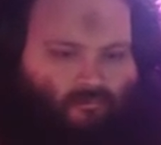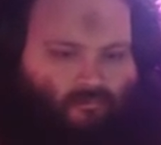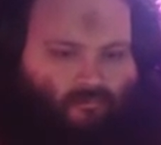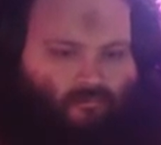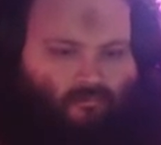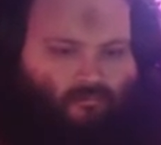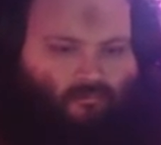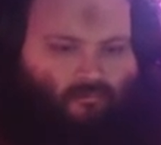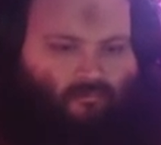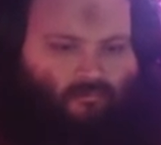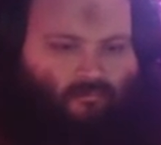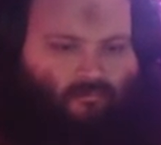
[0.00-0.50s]

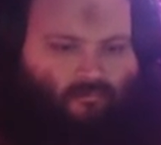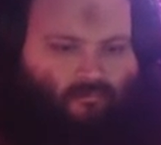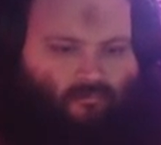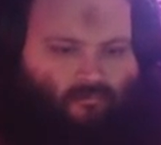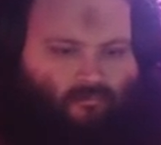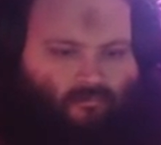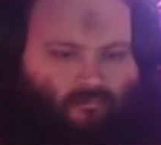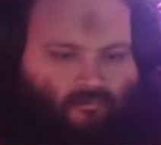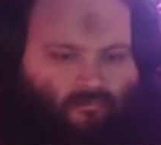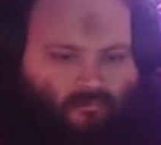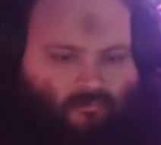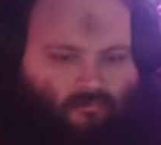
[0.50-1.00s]

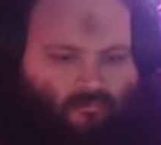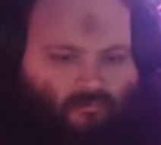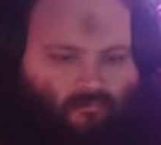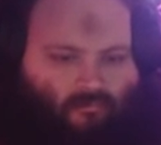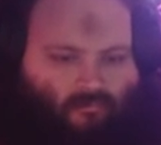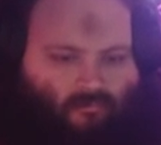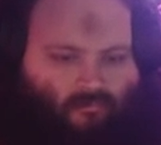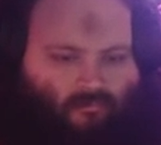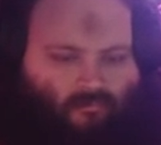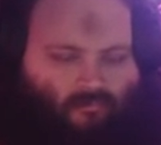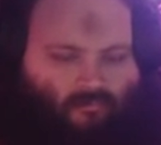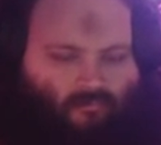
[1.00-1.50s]

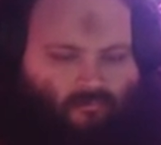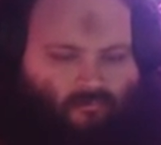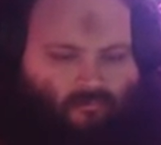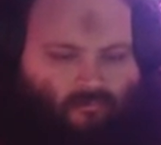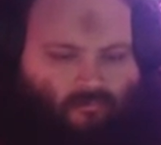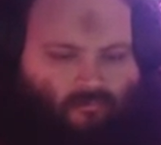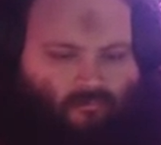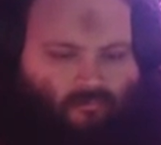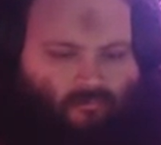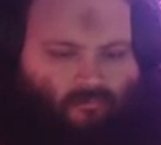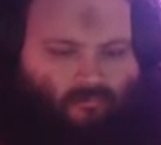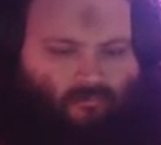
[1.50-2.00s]

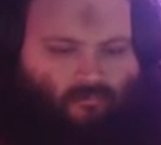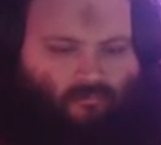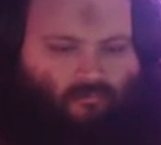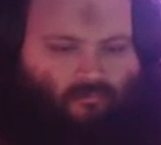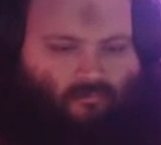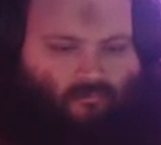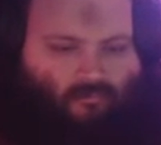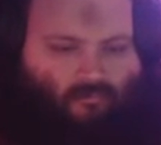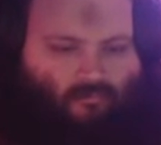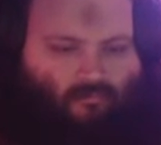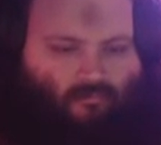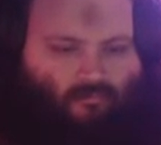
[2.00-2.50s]

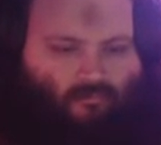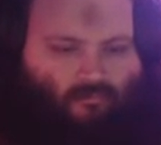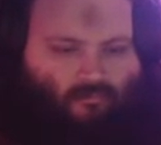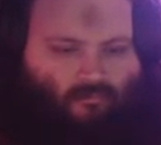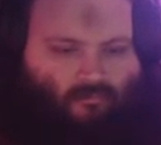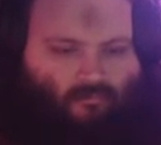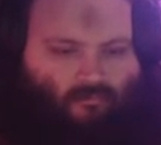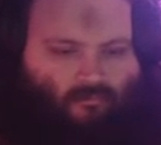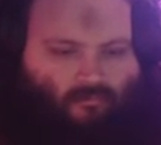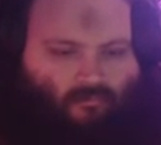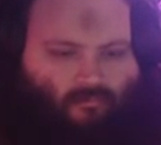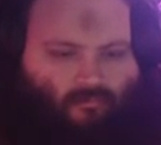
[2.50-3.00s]

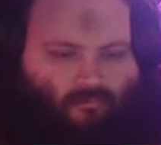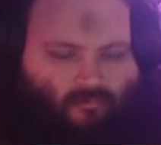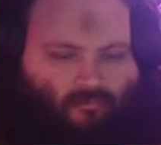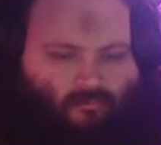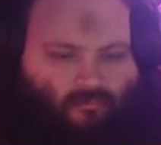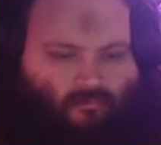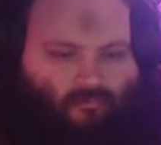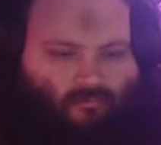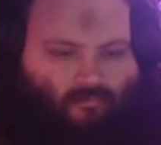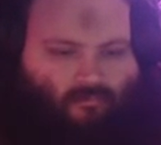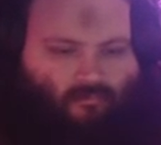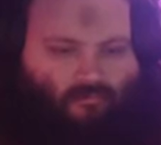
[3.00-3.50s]

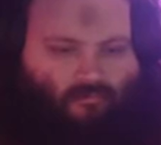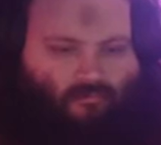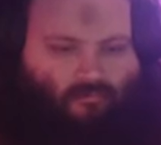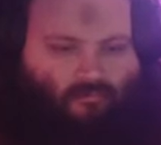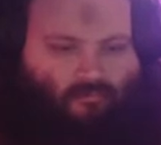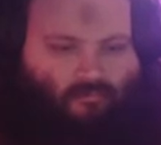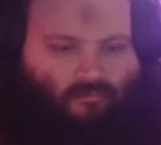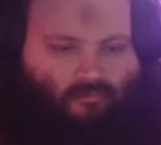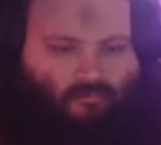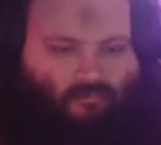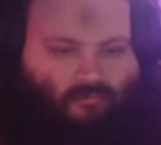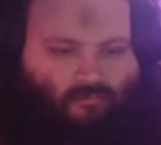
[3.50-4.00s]

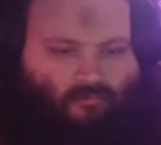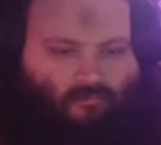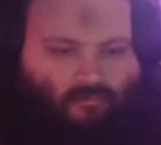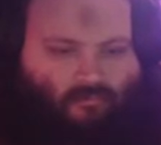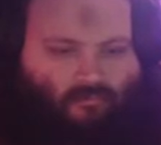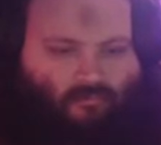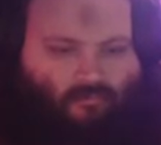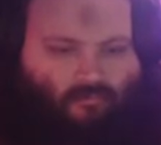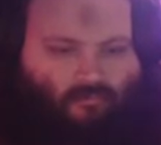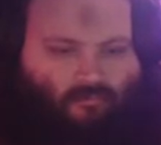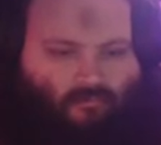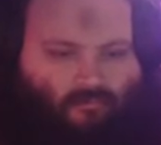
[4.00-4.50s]

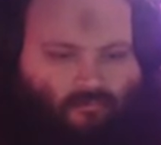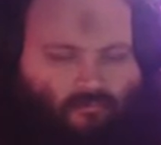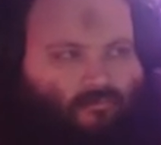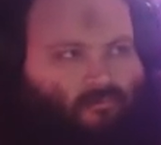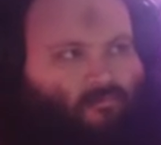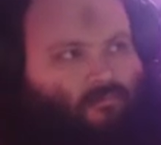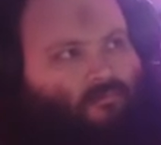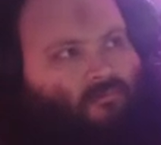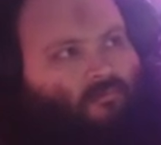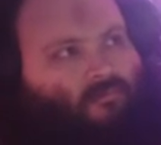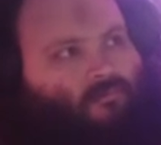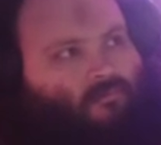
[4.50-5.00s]

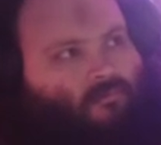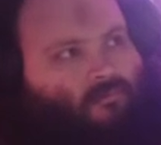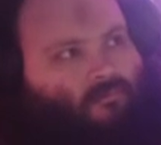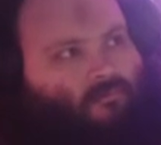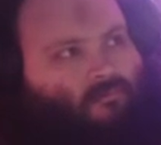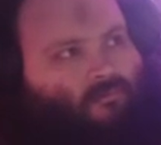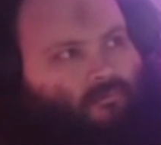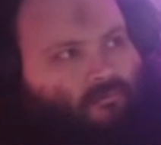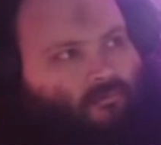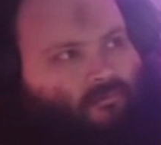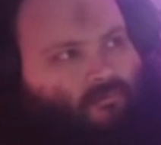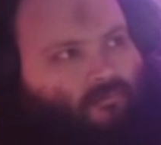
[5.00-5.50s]

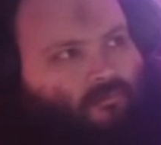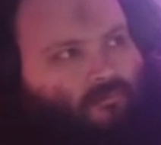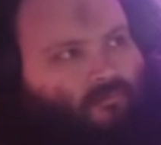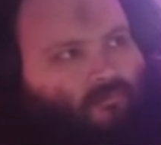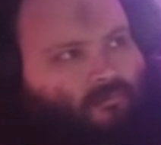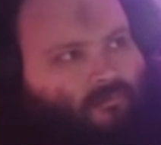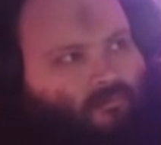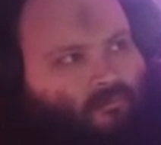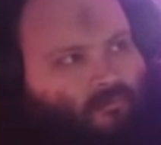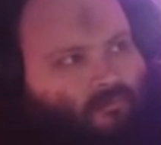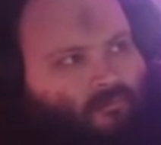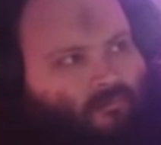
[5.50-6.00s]

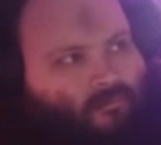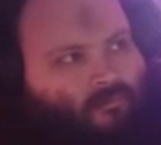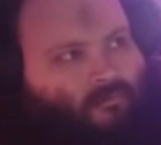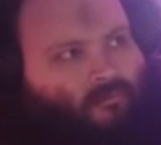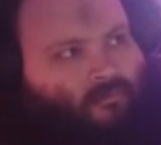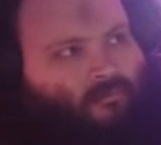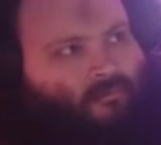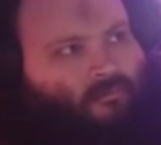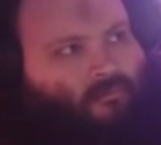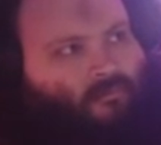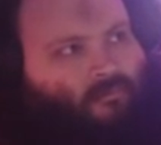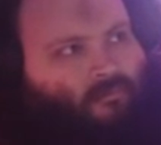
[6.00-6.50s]

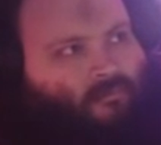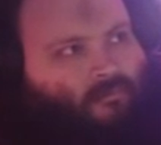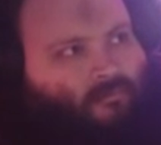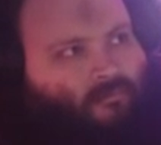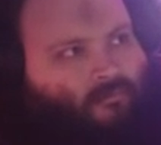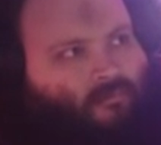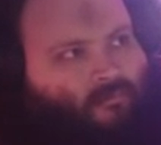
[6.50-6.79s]
Nobody speaks.